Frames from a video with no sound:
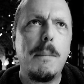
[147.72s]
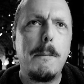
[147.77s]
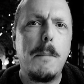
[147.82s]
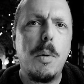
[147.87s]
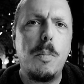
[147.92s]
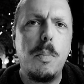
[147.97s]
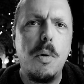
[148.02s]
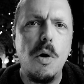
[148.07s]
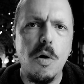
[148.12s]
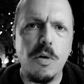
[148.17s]

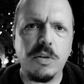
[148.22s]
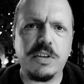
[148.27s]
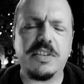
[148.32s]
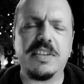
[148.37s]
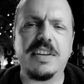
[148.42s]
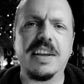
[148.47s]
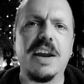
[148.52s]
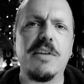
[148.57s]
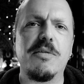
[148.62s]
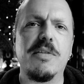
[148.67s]
purports
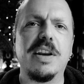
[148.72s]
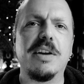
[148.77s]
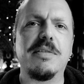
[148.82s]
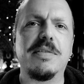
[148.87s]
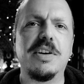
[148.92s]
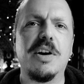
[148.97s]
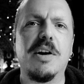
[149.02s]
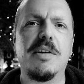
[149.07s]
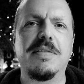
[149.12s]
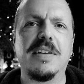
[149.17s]
to get rid of
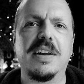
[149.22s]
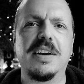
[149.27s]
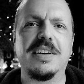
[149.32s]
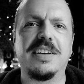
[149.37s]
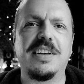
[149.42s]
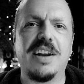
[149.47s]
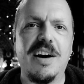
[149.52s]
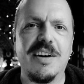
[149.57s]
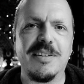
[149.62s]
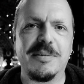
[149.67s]
an awful lot
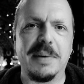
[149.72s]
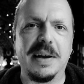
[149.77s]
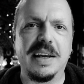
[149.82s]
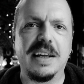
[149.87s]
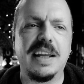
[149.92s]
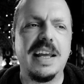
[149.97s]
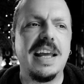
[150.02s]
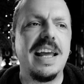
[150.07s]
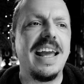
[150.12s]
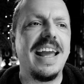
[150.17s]
of
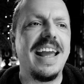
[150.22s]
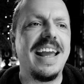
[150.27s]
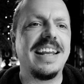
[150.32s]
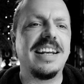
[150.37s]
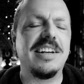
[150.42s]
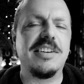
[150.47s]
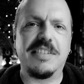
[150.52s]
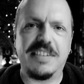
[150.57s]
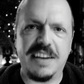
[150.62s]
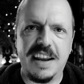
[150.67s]
dogma, it
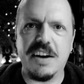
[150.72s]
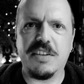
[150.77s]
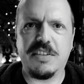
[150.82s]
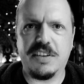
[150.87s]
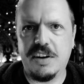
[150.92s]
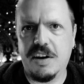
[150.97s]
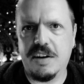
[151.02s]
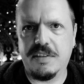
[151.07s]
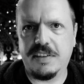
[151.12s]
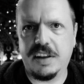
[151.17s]
inserts
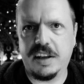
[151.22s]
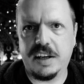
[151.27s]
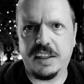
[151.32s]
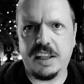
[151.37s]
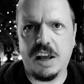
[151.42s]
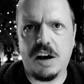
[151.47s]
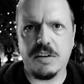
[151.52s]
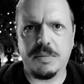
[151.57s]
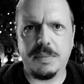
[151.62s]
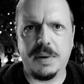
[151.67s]
an awful lot of
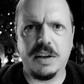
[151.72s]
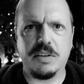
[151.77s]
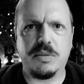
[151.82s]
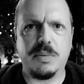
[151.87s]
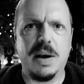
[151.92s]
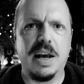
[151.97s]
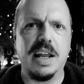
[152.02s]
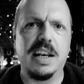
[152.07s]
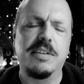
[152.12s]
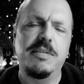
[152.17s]
dogma as
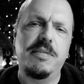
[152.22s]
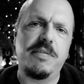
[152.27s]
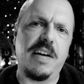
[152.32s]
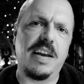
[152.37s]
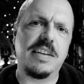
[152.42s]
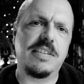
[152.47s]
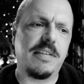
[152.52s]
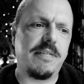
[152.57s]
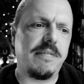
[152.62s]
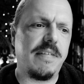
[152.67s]
well, and
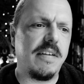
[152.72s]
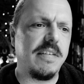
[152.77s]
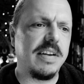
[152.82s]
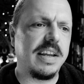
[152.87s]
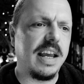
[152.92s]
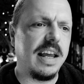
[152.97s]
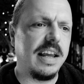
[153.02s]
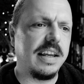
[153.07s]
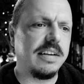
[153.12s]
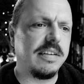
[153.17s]
has a very
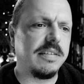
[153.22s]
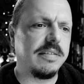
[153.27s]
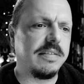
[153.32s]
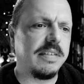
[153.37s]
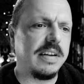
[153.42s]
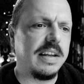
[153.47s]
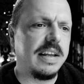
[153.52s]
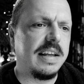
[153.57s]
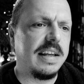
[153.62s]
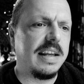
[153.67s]
kind of,
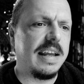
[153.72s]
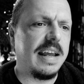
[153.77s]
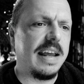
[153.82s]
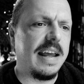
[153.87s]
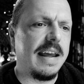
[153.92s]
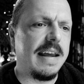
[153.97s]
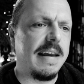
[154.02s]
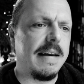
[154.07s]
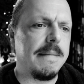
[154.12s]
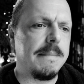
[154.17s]

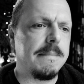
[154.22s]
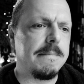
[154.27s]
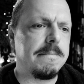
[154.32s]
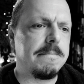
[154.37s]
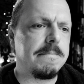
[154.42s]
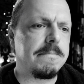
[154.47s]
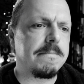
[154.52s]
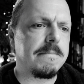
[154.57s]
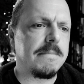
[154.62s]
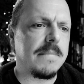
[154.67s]

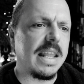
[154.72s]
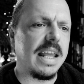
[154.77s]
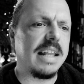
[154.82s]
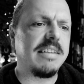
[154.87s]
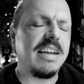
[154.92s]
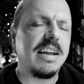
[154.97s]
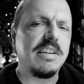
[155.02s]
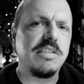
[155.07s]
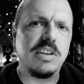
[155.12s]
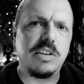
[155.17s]

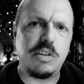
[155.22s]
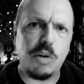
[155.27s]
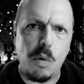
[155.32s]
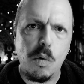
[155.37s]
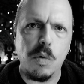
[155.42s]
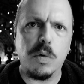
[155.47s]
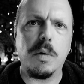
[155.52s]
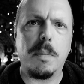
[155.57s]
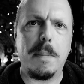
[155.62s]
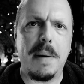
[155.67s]
it has its
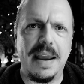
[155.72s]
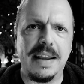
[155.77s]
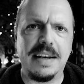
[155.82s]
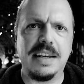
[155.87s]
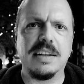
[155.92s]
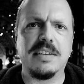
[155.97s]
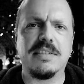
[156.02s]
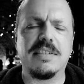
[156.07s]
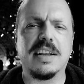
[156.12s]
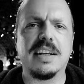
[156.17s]
own
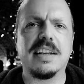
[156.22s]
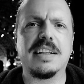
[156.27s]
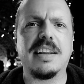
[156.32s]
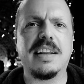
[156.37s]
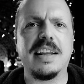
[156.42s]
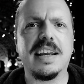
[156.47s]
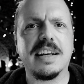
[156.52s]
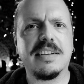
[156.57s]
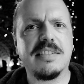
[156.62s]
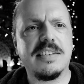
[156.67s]
opinions that it
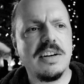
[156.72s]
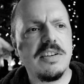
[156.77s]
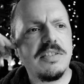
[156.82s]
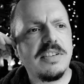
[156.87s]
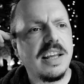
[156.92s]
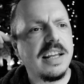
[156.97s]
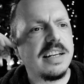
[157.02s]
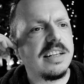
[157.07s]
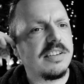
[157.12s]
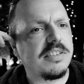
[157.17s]
takes
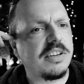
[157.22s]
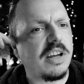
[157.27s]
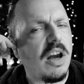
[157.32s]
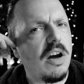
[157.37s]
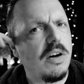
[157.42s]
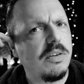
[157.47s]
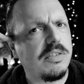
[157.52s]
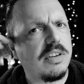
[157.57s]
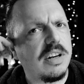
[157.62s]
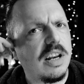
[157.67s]
seriously and
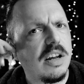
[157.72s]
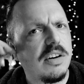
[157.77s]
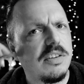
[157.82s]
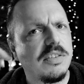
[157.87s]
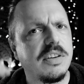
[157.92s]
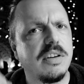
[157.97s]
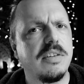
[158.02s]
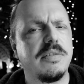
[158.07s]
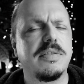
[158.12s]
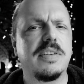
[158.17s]
discounts a lot of
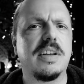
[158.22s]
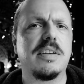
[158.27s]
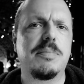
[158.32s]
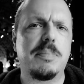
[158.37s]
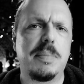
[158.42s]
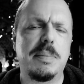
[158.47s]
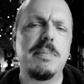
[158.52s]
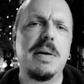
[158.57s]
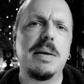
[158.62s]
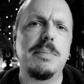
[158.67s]
stuff that
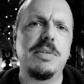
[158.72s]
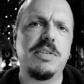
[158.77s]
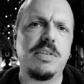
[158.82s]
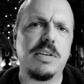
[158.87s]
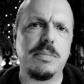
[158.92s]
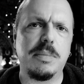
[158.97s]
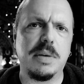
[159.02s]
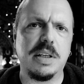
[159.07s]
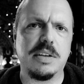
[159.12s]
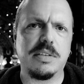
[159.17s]
maybe
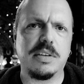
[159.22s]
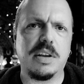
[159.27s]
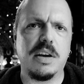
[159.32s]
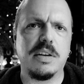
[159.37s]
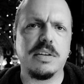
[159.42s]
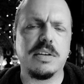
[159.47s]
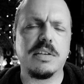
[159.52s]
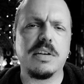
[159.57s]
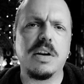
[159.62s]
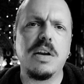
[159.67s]
shouldn't be
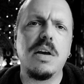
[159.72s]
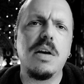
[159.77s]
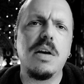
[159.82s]
discounted.